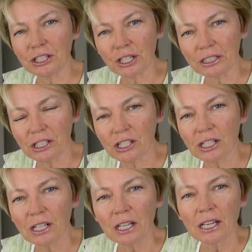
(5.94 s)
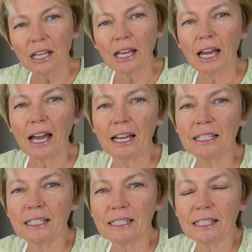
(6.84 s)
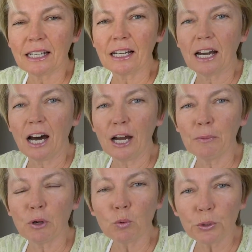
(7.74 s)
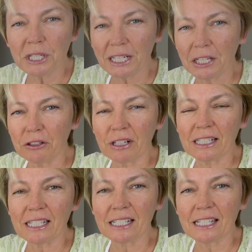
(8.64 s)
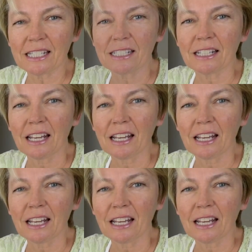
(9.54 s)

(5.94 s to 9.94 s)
Judge and I'm a watercolour artist.